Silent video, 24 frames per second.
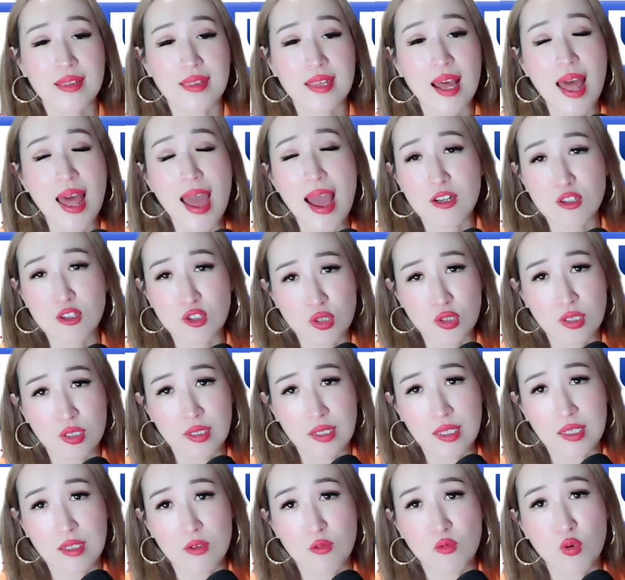and that
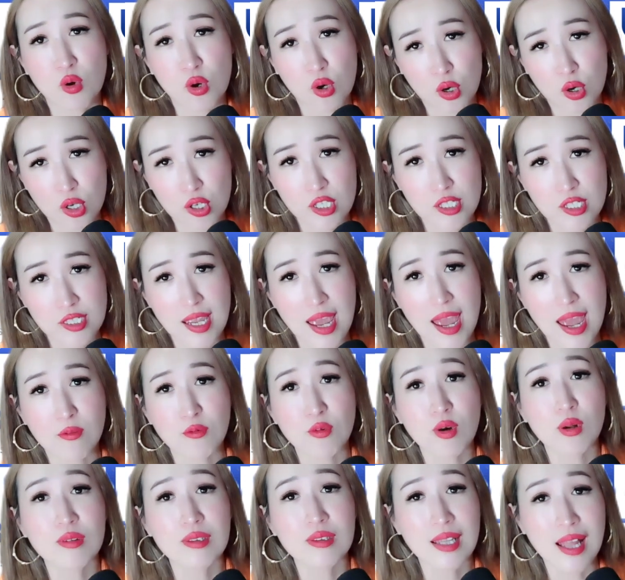actually works and
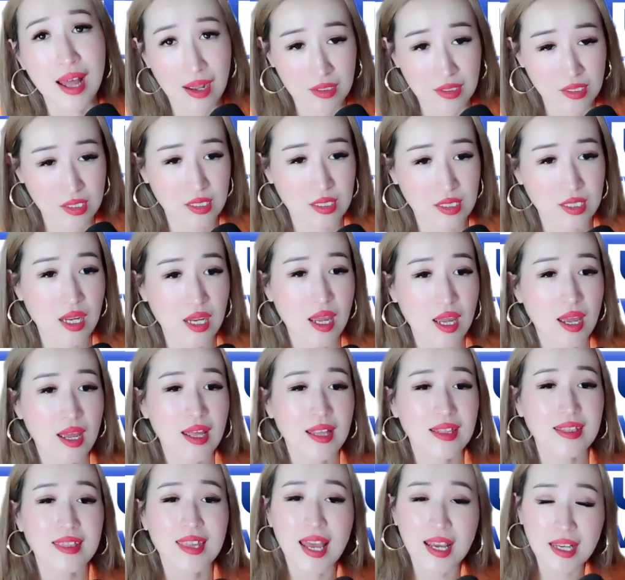will last.
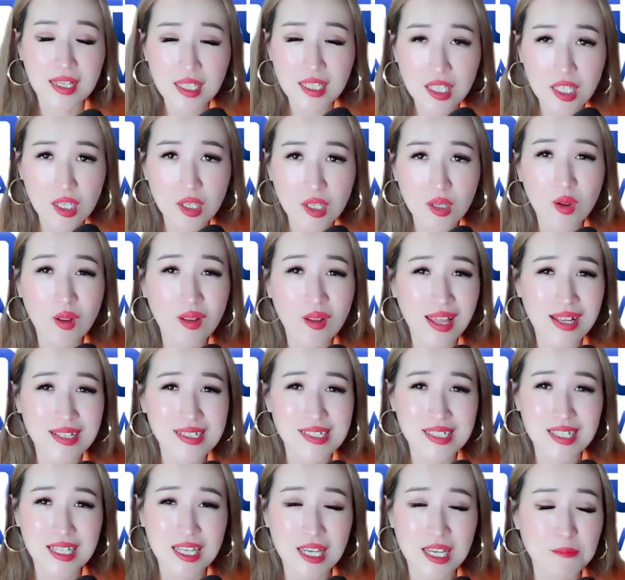Thank you.
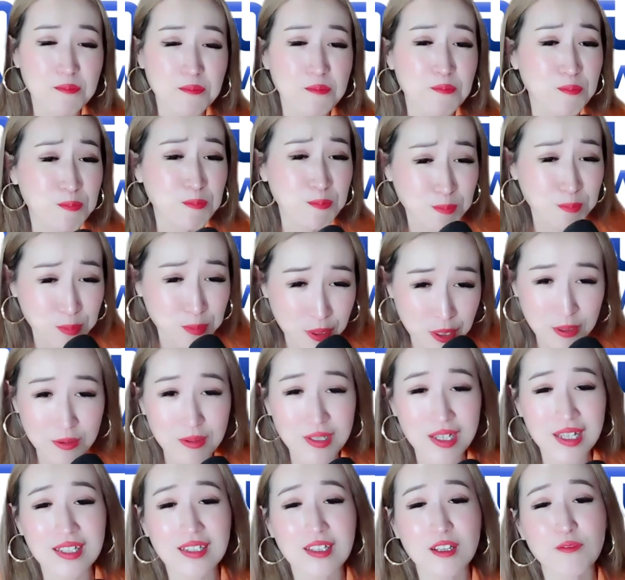Let's keep
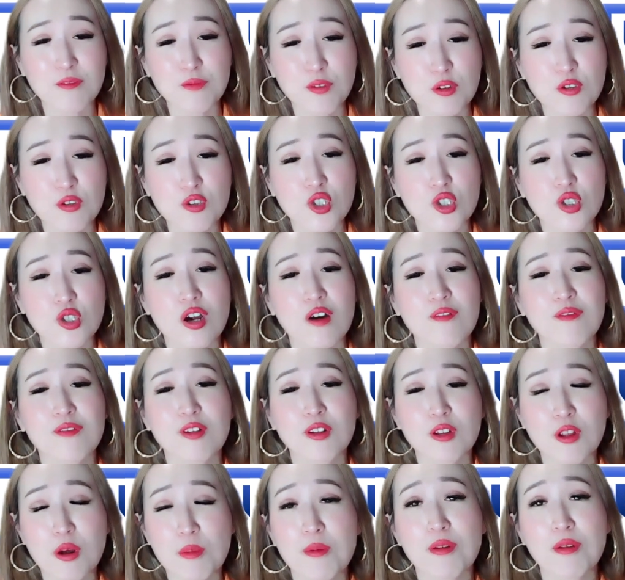building the future of
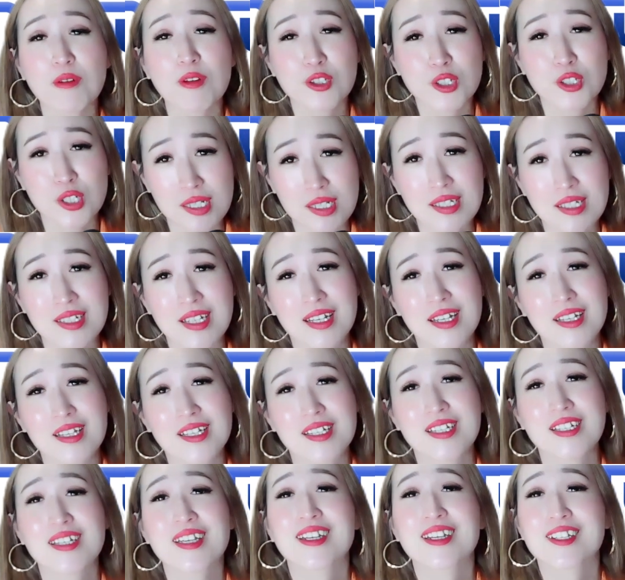global
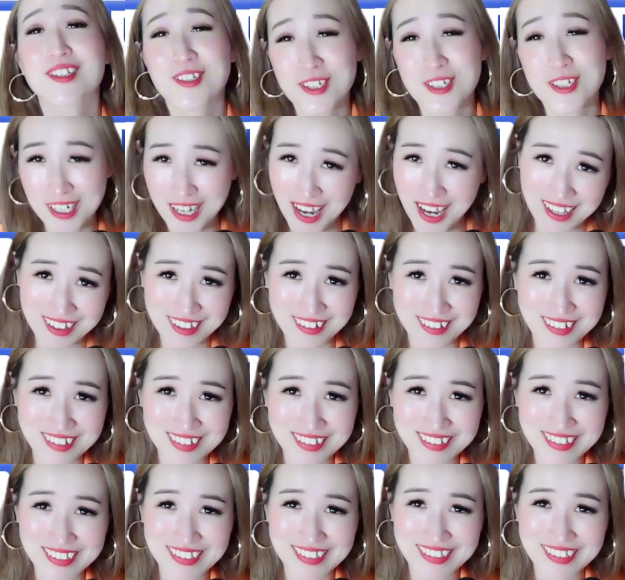logistics together.